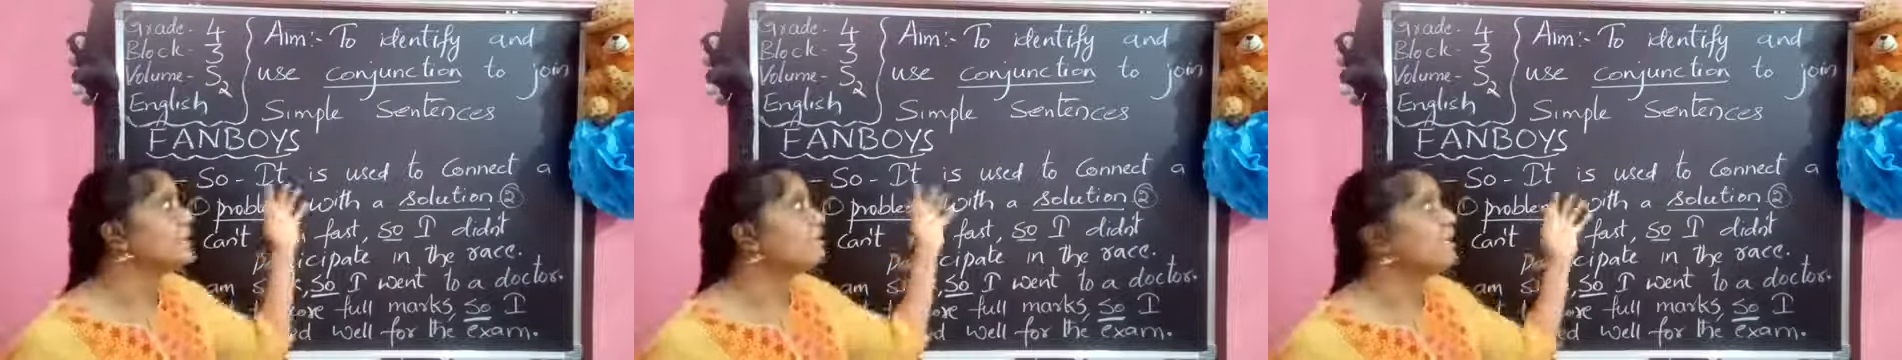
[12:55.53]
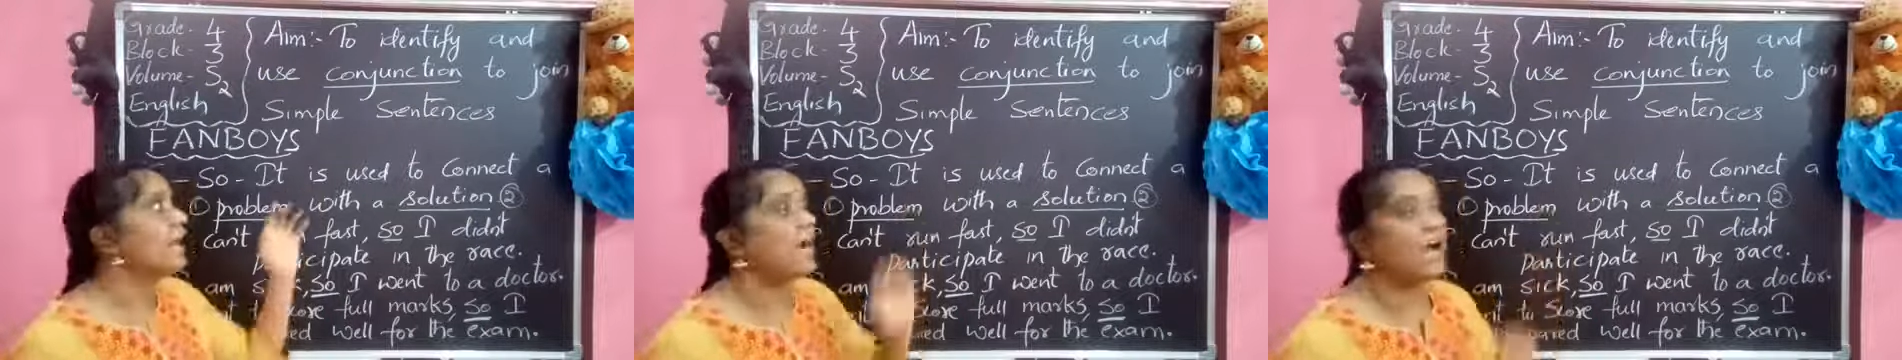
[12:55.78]

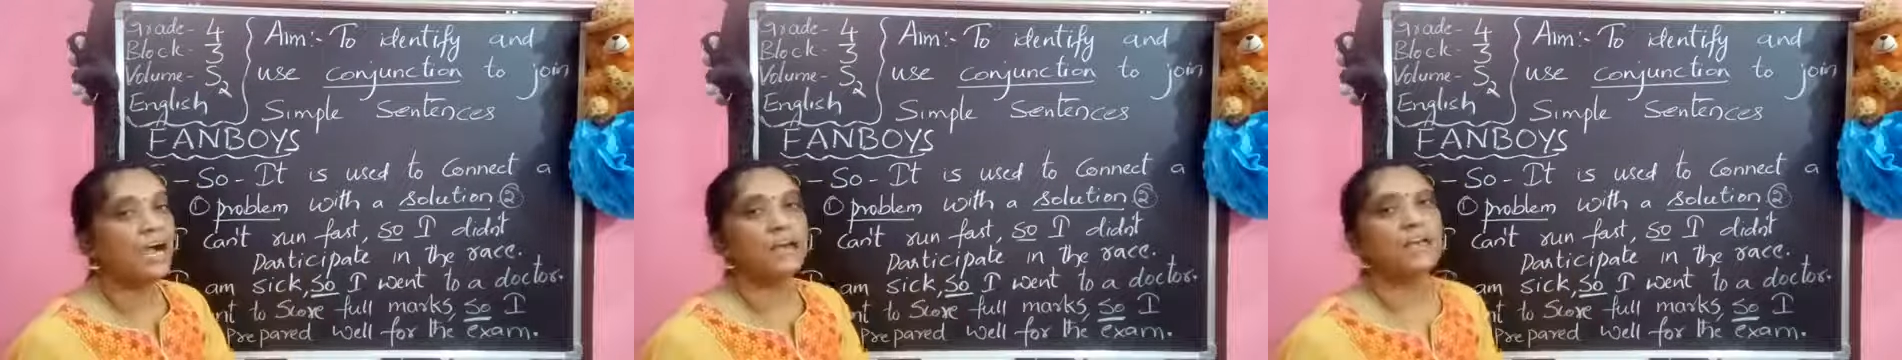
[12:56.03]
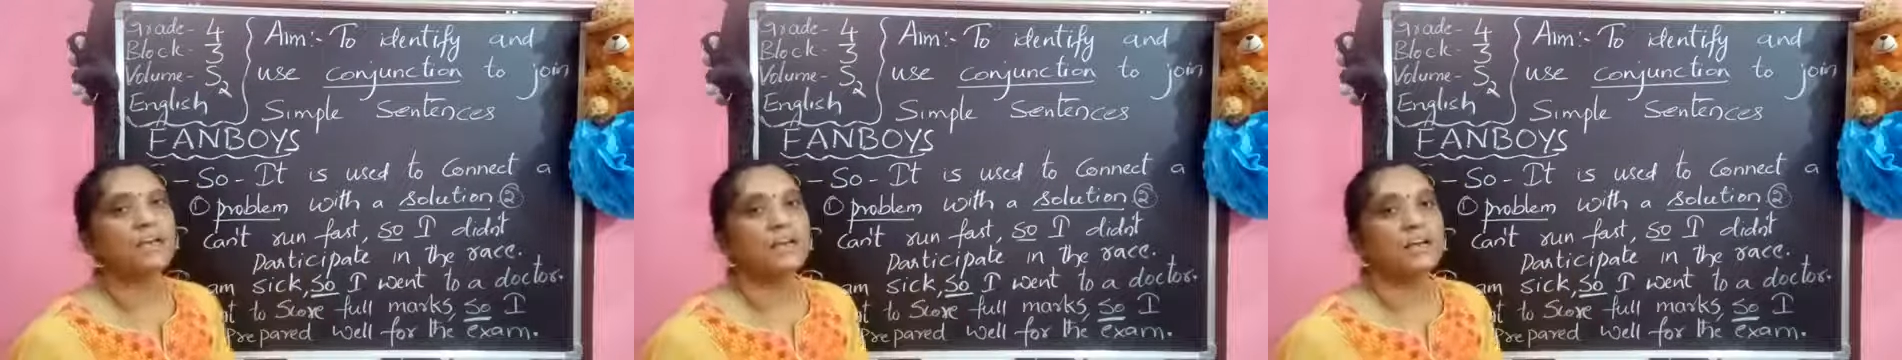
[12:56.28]
they are
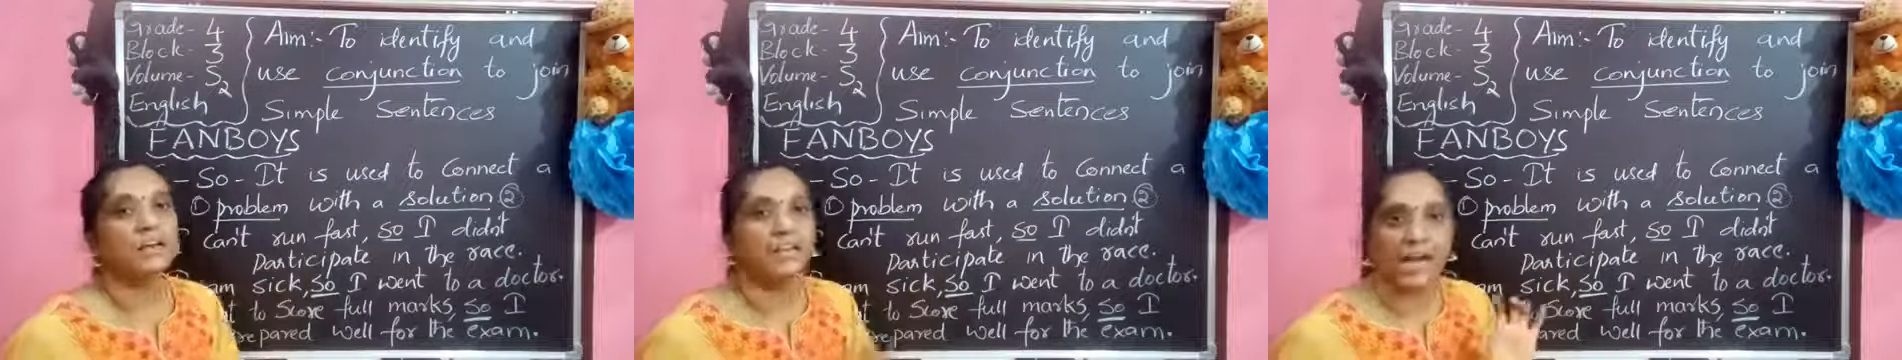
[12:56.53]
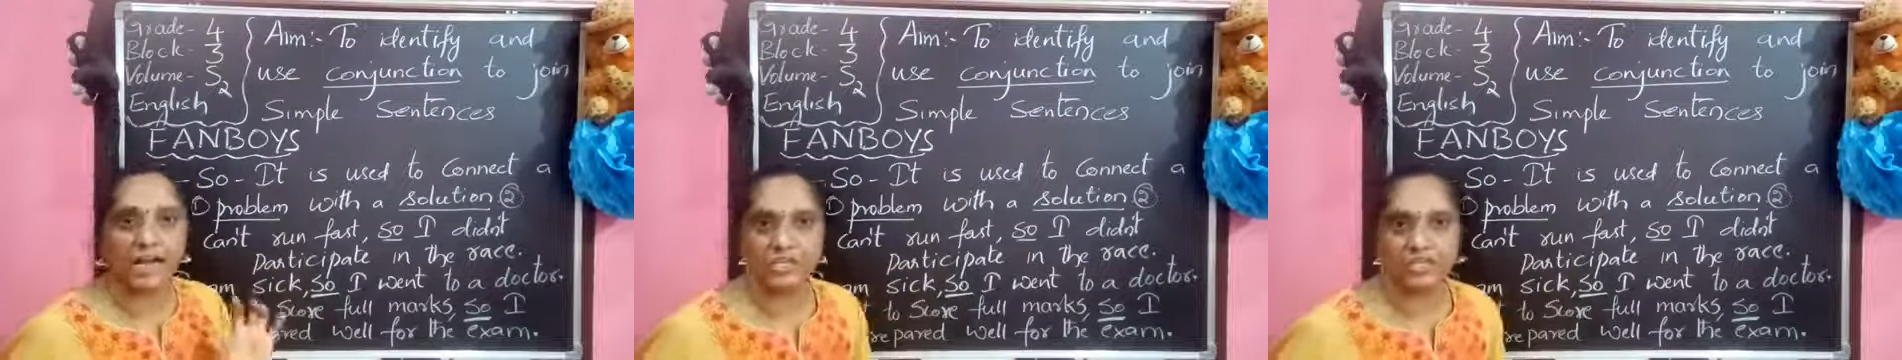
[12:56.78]

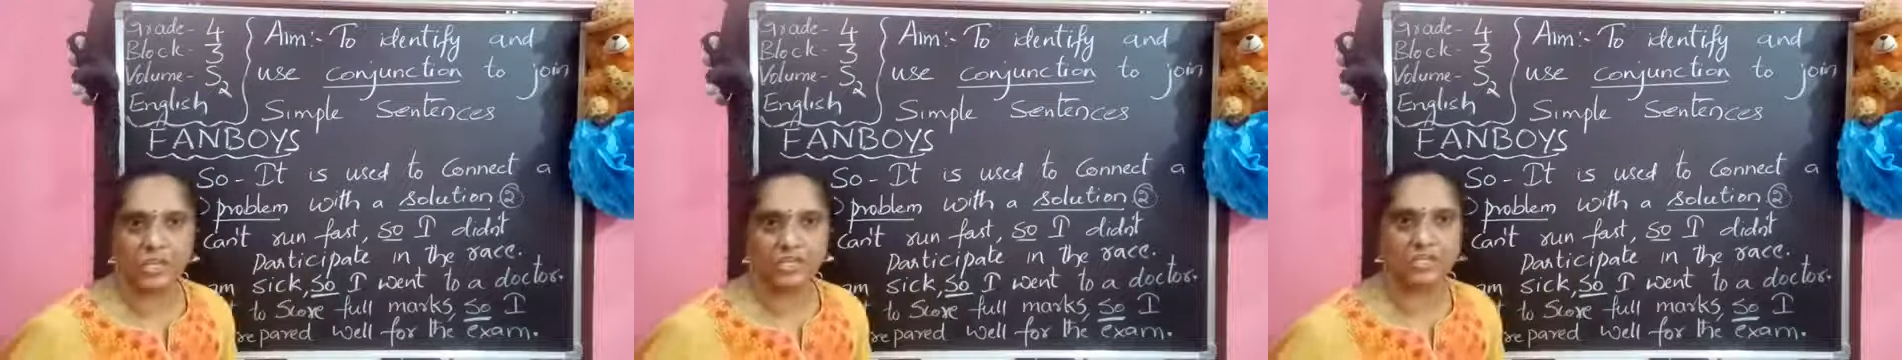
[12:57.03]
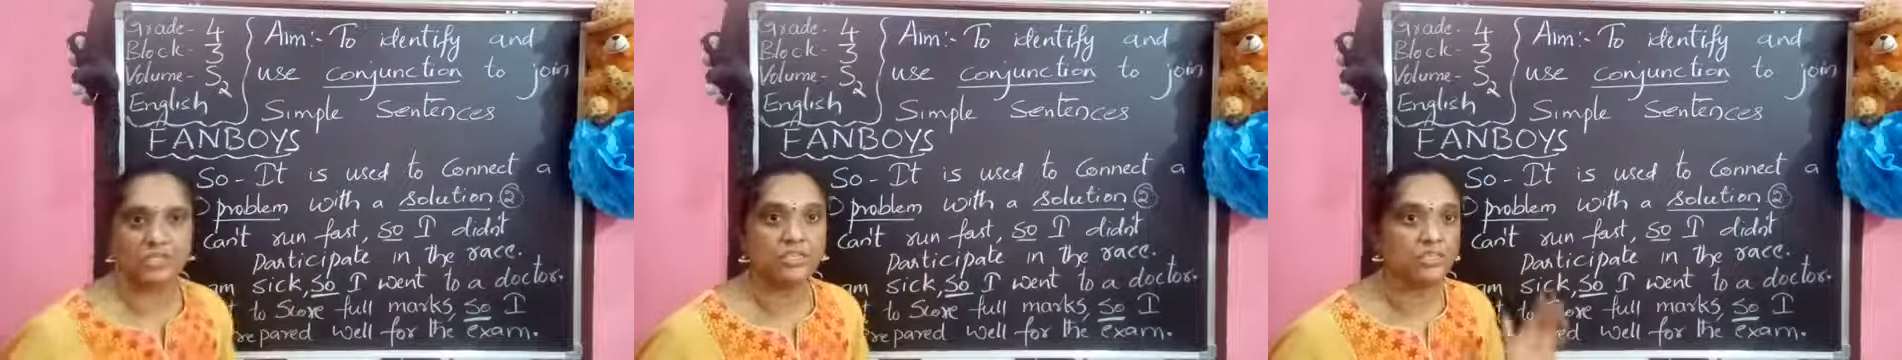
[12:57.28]

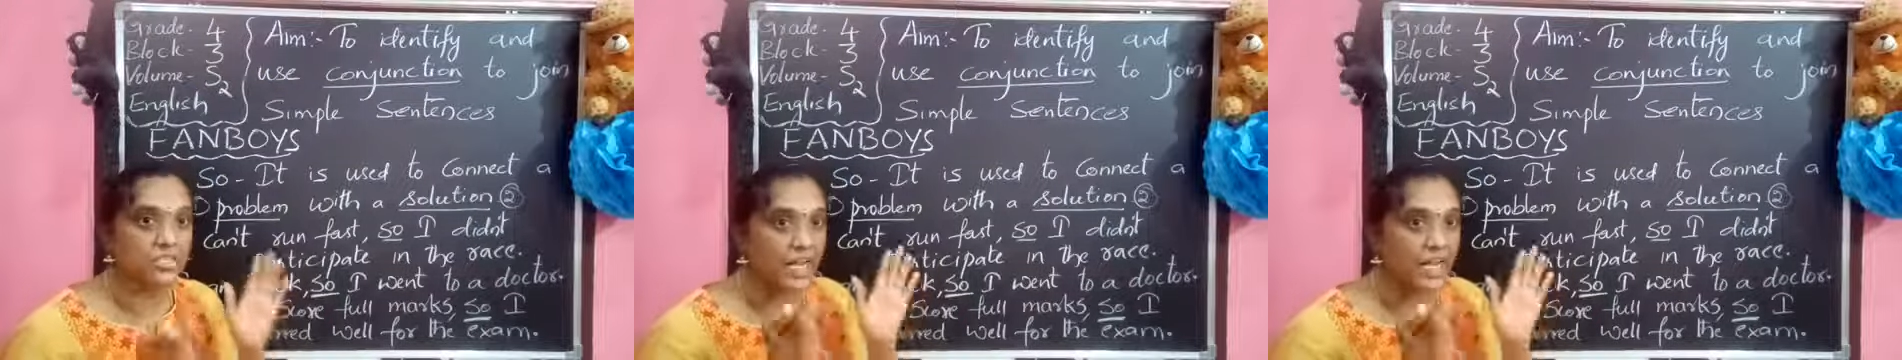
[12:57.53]
conjunctions.